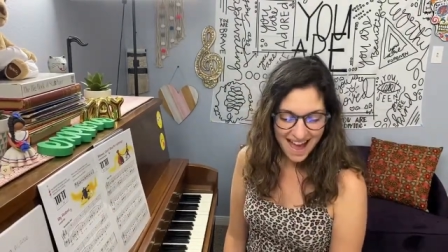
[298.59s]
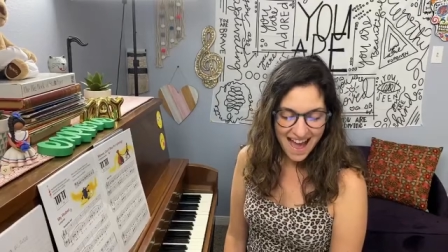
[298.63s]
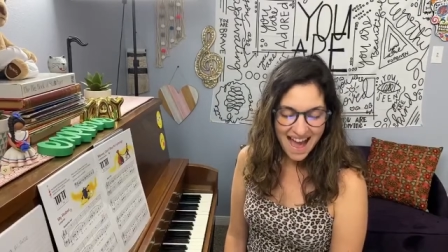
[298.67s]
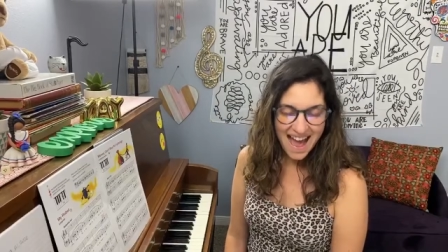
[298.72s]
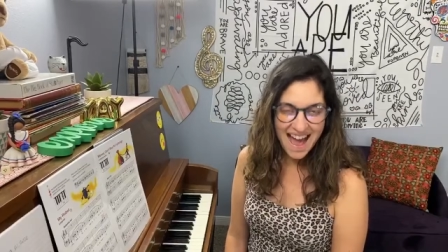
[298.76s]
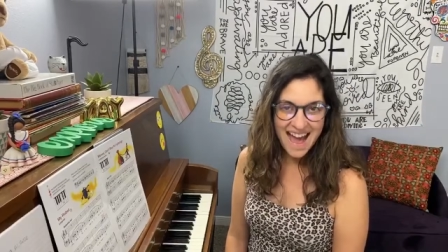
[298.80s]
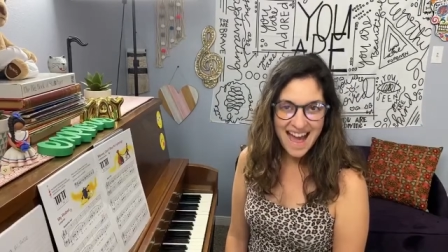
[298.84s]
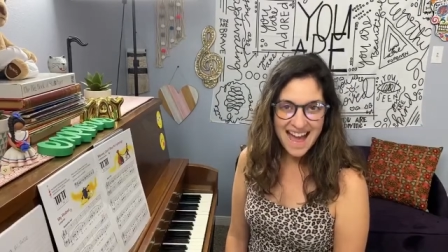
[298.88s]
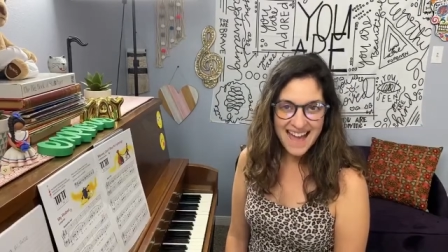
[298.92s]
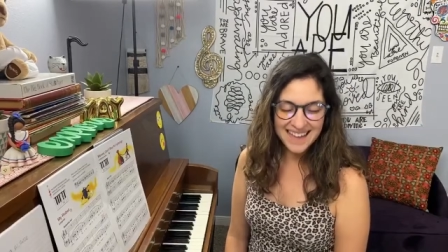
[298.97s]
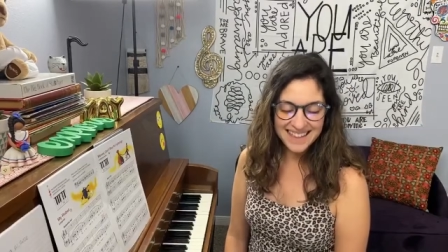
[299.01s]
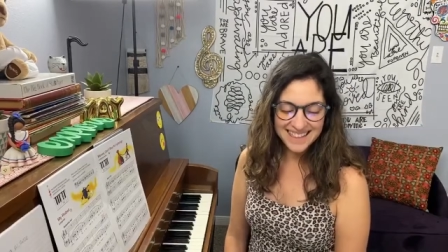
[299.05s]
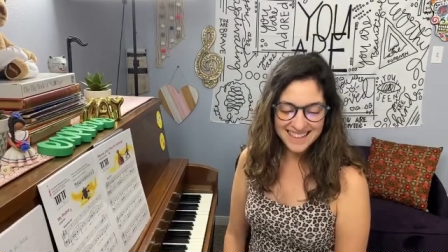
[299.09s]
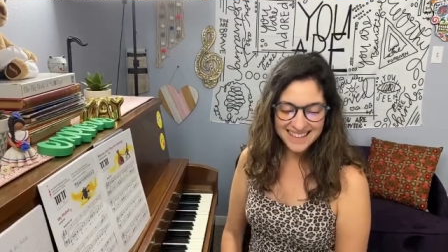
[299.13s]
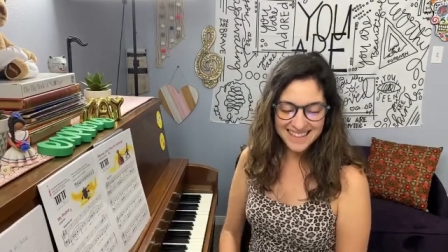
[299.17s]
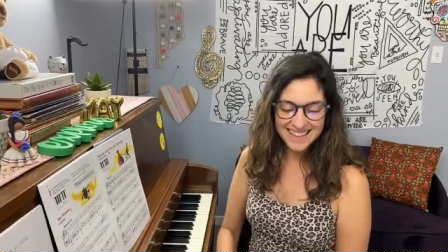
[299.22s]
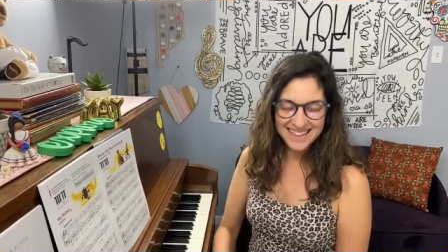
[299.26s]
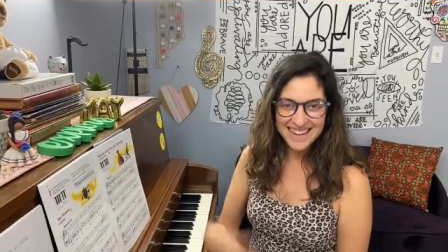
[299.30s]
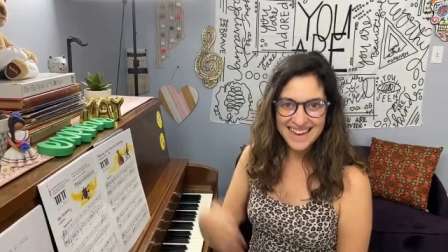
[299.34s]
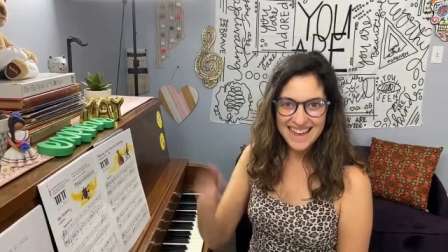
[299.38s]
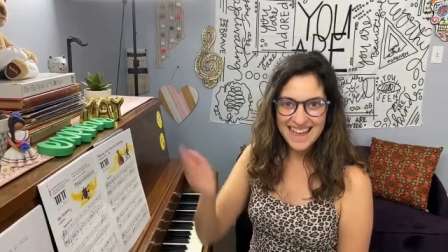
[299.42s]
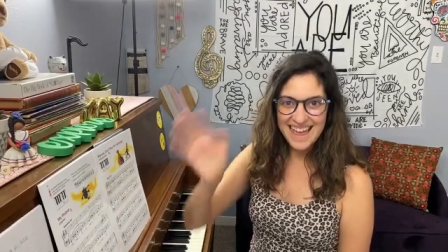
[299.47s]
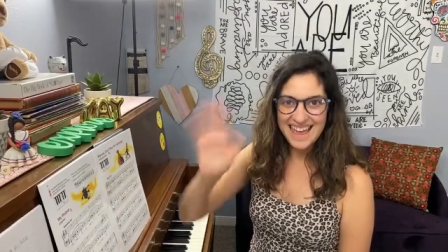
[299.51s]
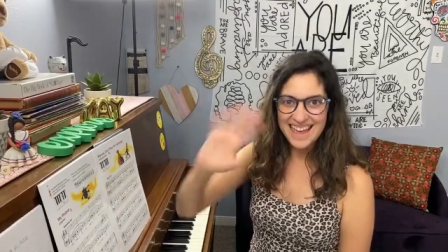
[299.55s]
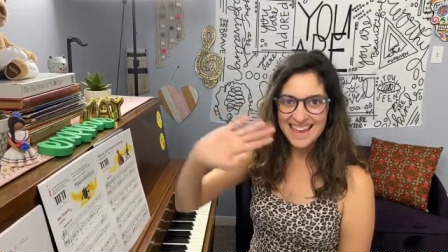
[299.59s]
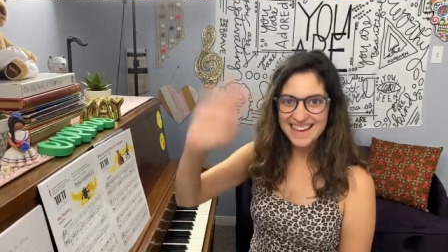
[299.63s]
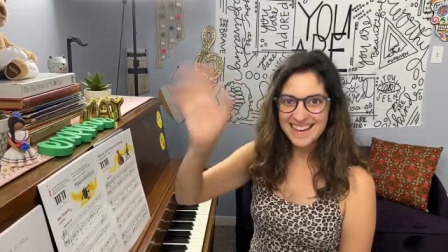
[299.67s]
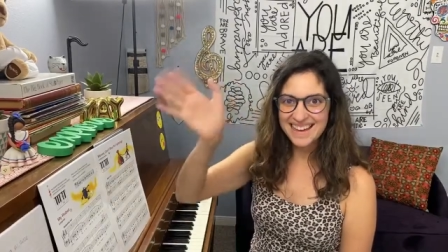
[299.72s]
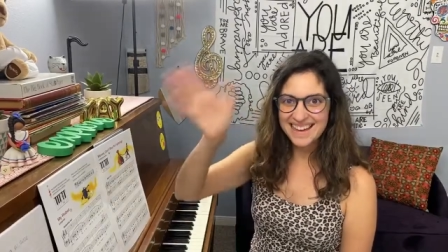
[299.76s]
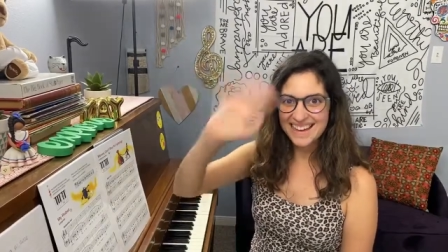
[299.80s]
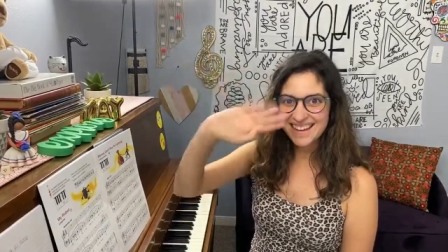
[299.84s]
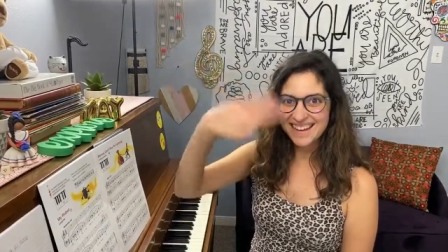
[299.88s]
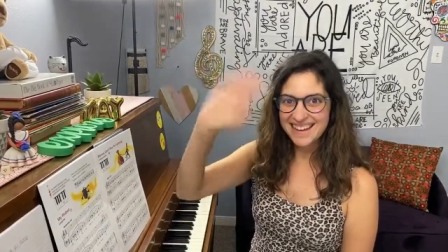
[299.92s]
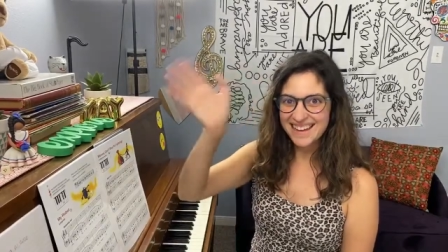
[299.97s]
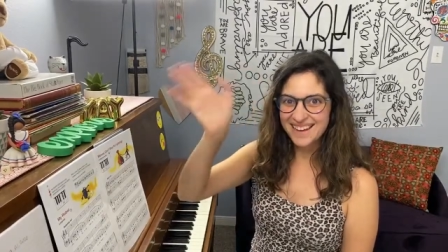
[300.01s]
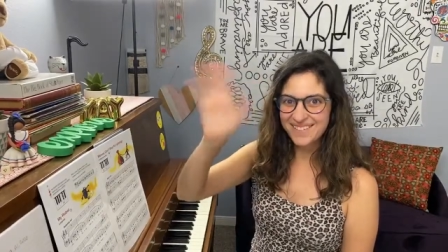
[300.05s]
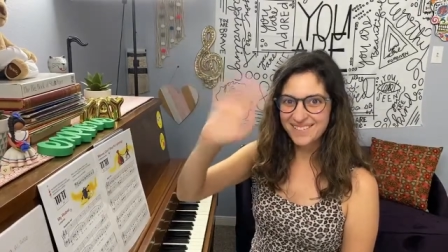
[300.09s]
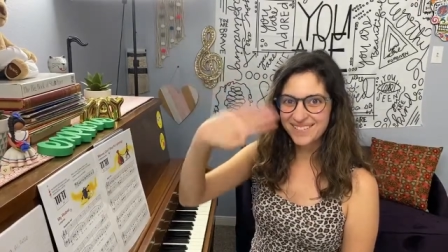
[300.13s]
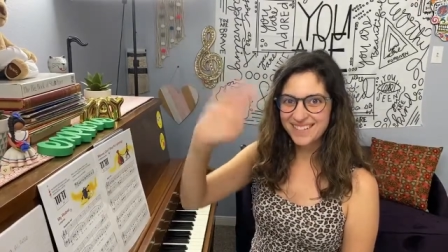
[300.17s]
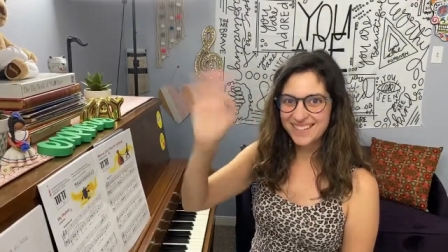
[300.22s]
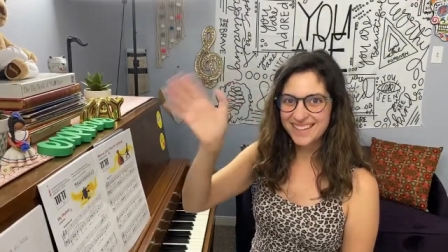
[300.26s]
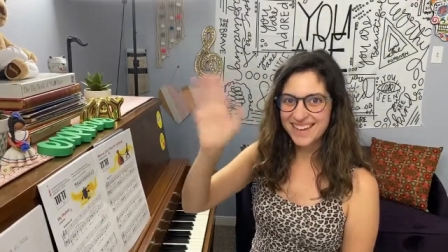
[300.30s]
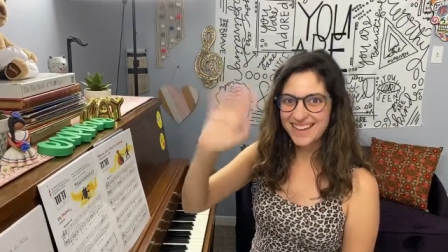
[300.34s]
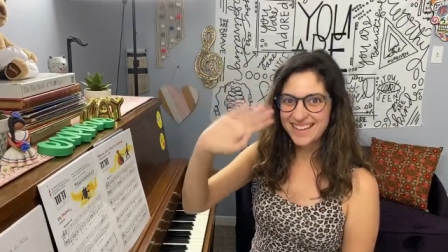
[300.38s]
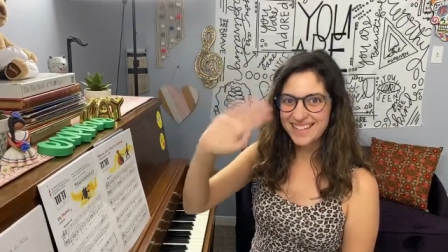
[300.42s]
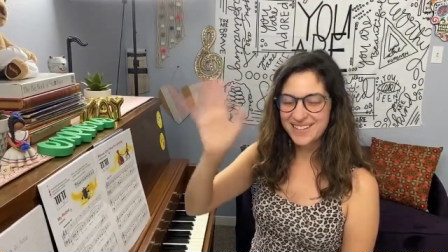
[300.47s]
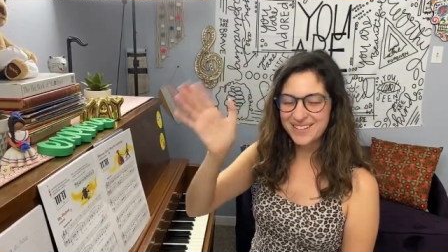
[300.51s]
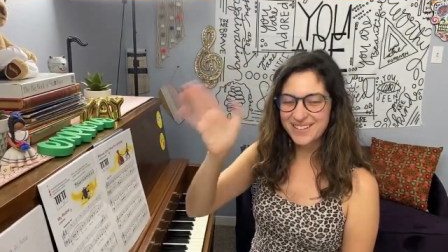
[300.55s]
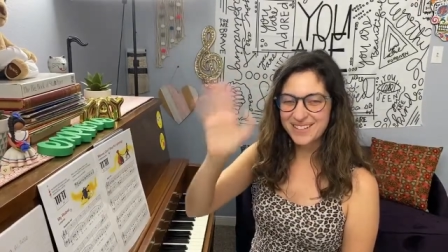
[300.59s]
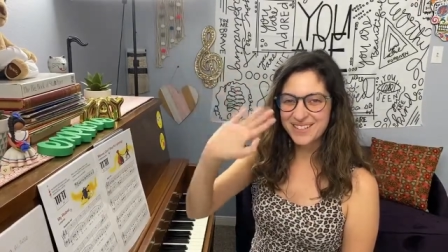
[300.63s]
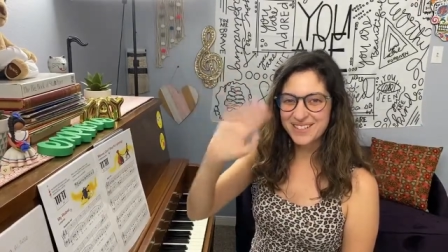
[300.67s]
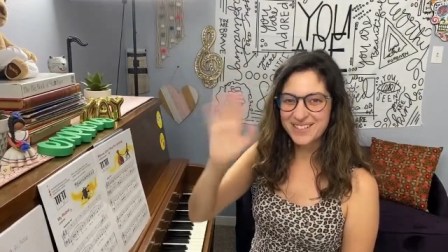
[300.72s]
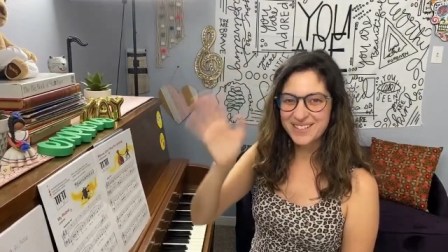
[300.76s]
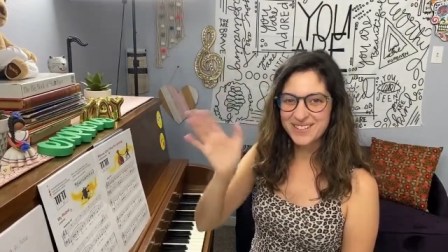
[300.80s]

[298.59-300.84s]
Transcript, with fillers: Hi Linnea, I'm glad you could